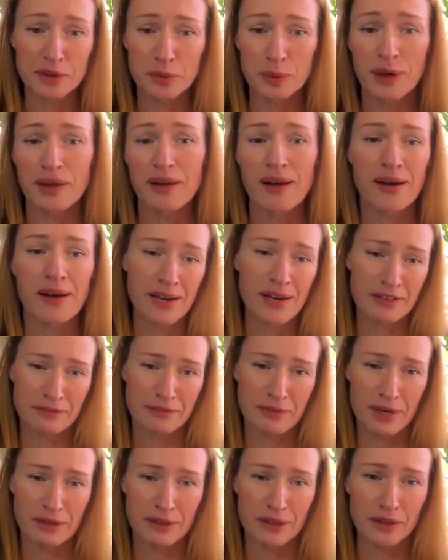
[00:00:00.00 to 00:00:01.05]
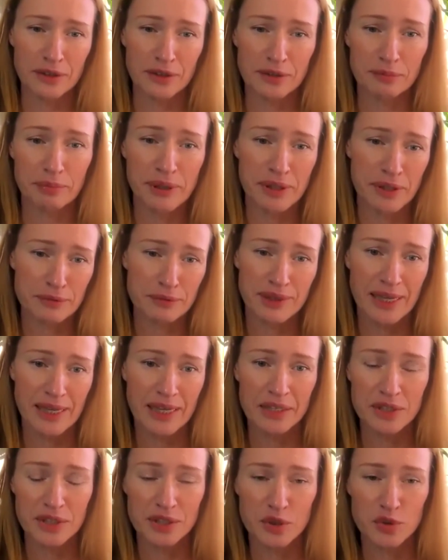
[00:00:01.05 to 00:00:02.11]
as well, I had very good peer
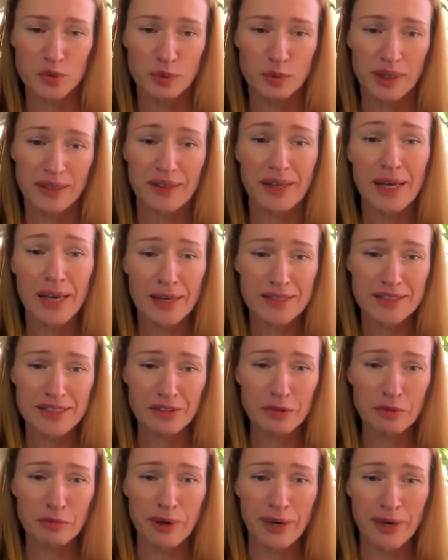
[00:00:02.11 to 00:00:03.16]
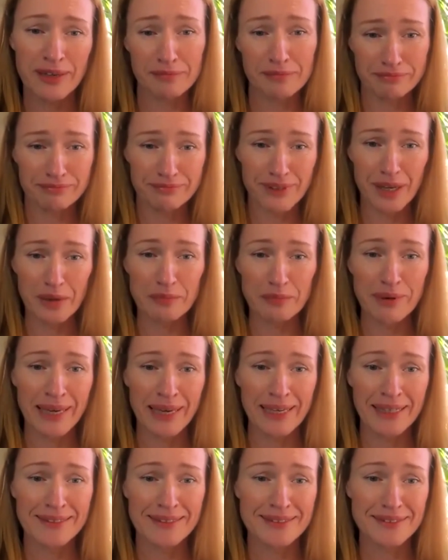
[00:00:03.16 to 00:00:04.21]
relations with some of my
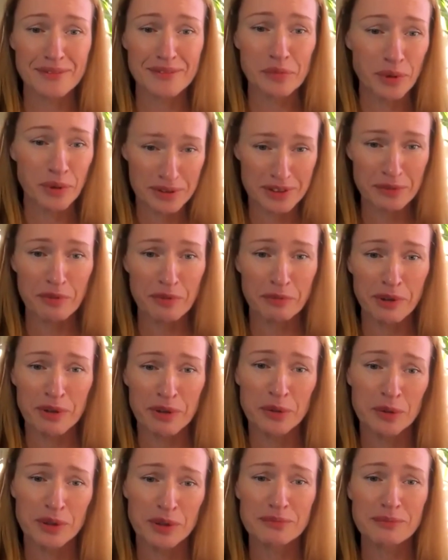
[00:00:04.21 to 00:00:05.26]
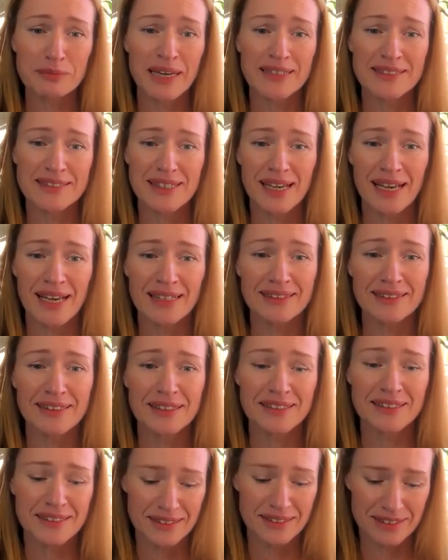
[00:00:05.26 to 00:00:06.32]
mates, some of my course mates, and
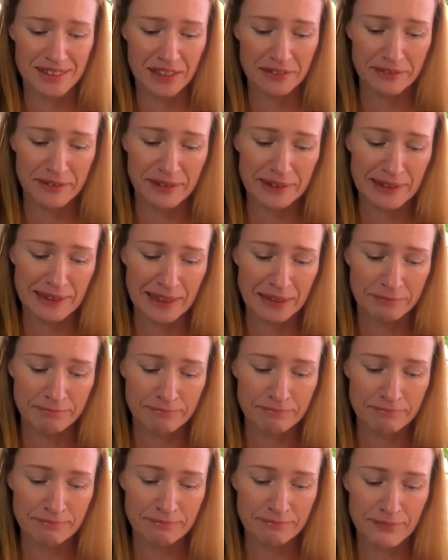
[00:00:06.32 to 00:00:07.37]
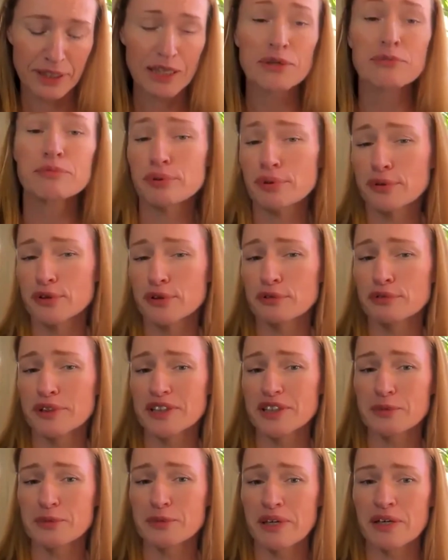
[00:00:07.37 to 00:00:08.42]
this definitely improved the
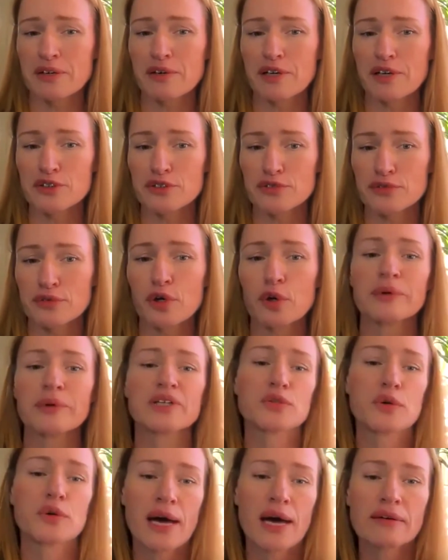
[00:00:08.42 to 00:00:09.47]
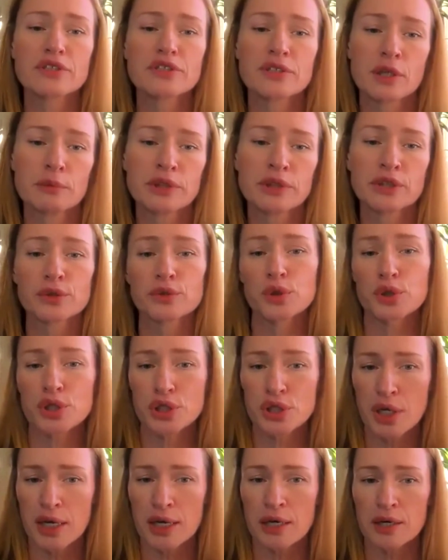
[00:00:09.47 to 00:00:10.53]
experience for me to have somebody to
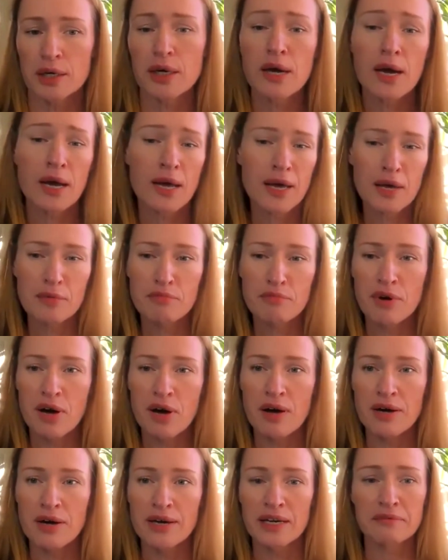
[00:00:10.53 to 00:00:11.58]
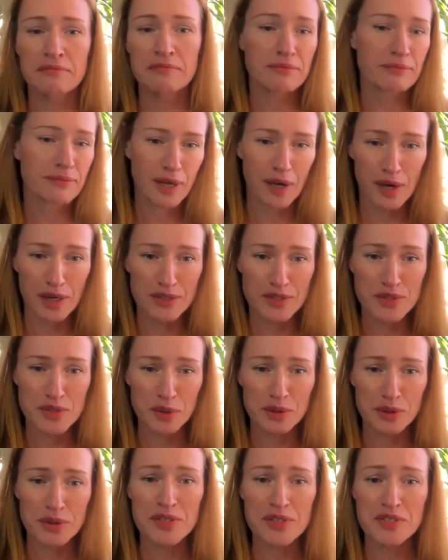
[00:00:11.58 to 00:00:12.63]
share my
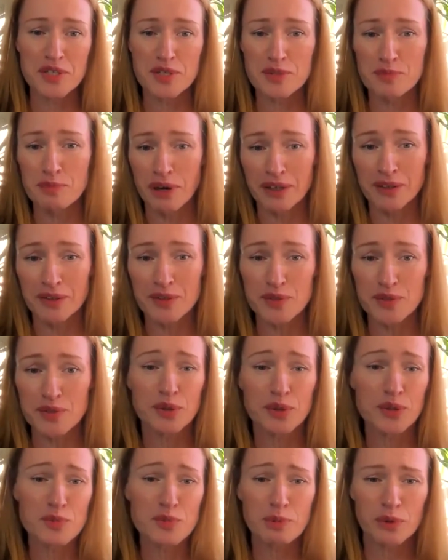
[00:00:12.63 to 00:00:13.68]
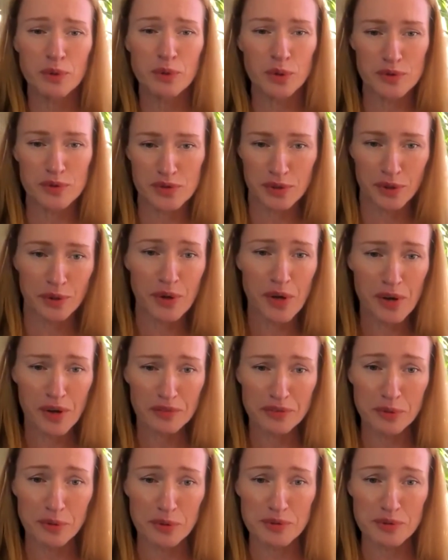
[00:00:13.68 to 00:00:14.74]
uncertainties, my concerns, but also,
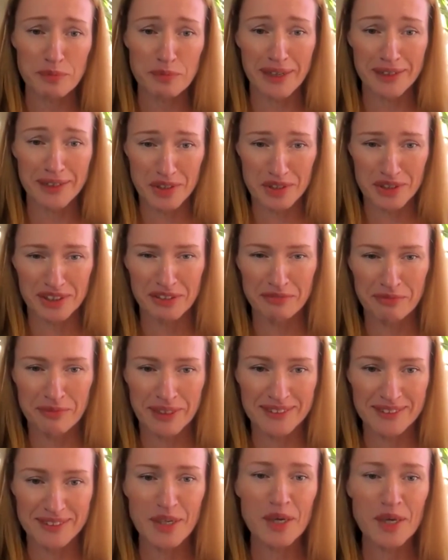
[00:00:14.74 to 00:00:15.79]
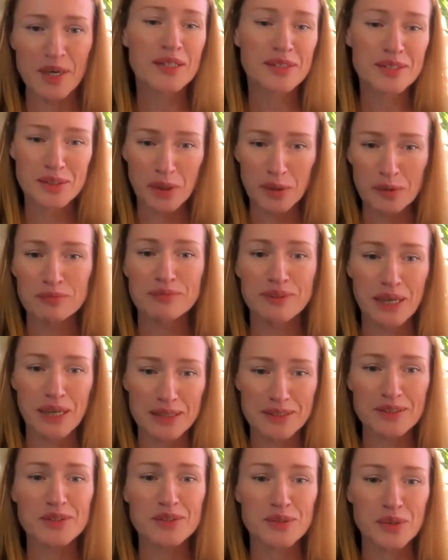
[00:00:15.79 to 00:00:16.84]
of course, my achievements. So
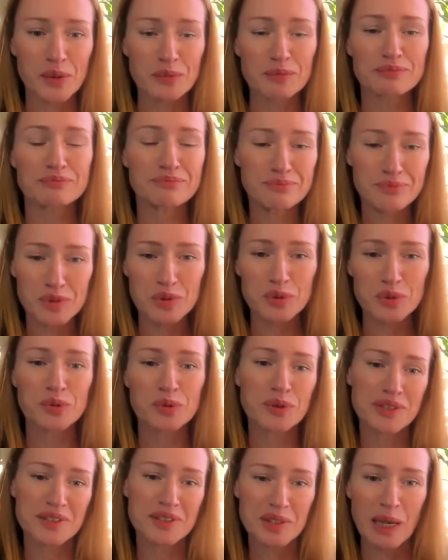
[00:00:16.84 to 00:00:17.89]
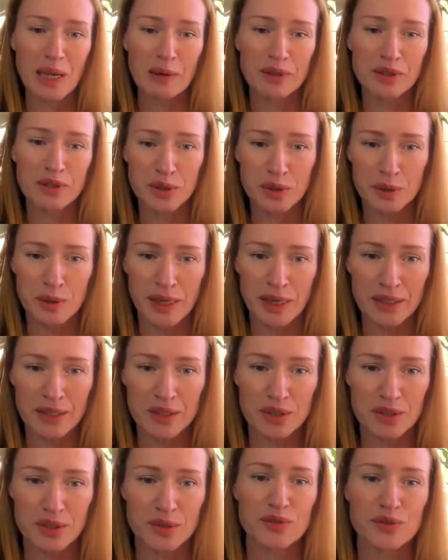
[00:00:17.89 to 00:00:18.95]
yes, so do establish
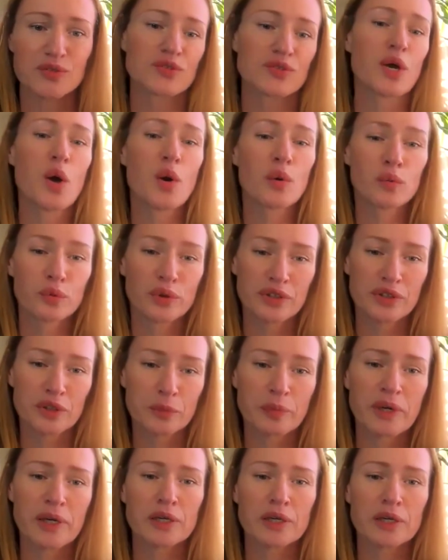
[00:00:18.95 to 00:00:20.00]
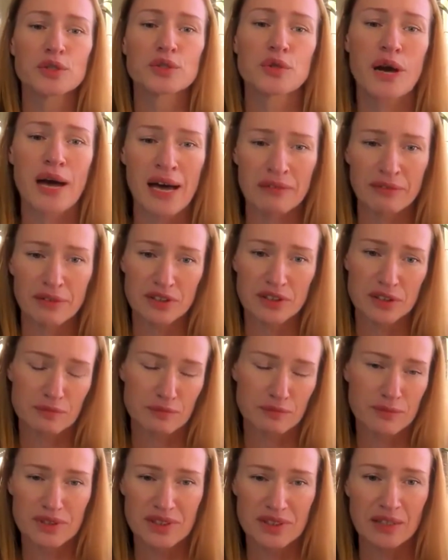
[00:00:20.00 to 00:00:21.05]
connections with your peers to have this
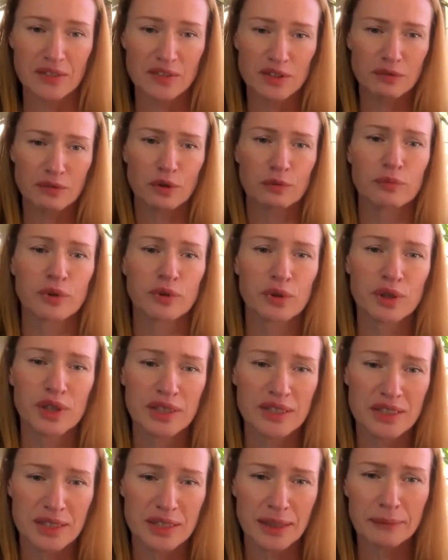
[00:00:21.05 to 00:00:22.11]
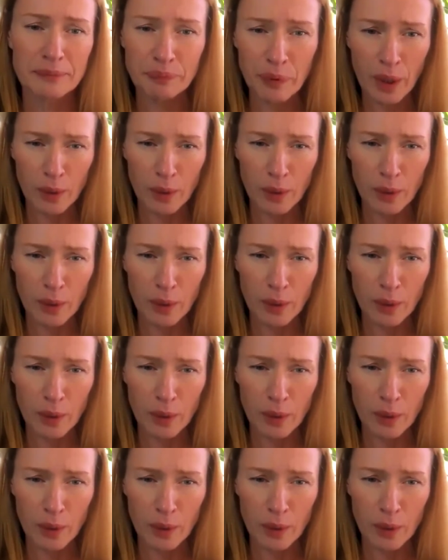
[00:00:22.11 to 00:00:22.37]
sense of community